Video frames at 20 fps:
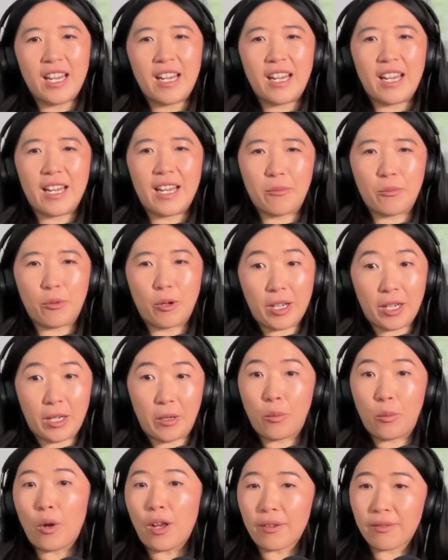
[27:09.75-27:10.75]
and what can
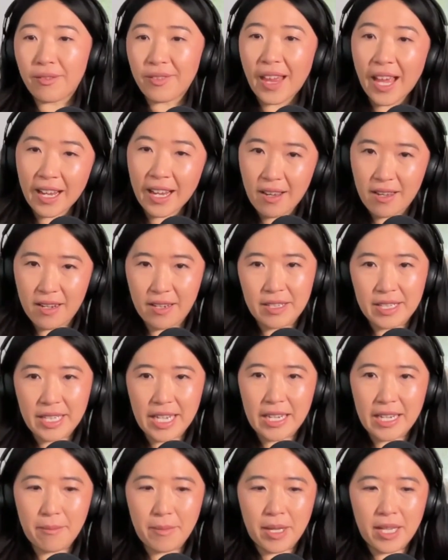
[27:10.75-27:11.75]
work for that kind of
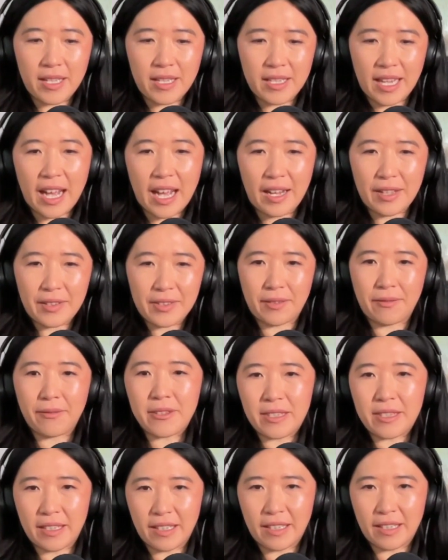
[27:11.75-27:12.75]
team is a house
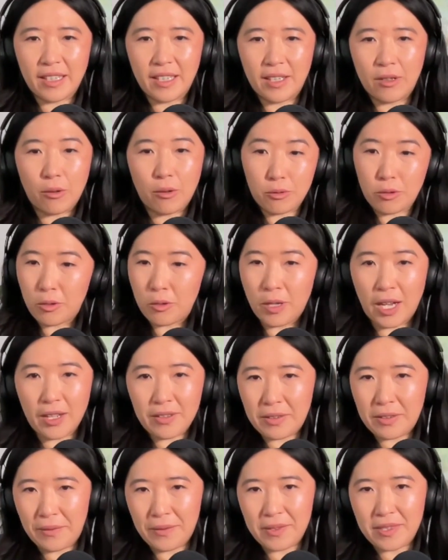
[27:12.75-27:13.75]
officer or two house
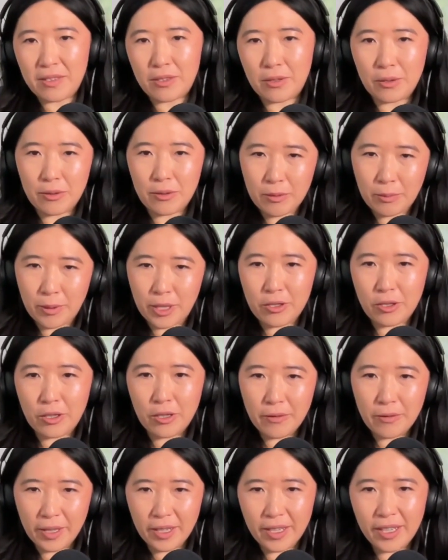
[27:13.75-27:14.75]
officers who switch
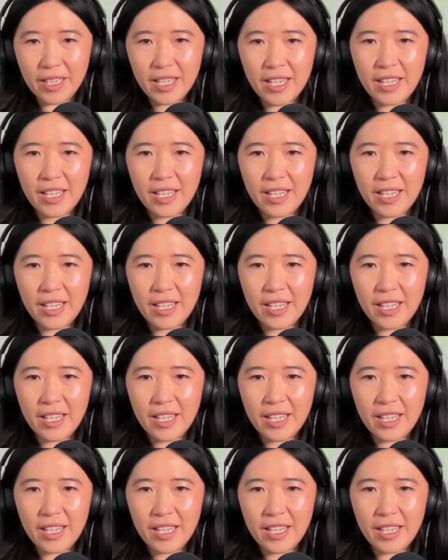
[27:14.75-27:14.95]
over,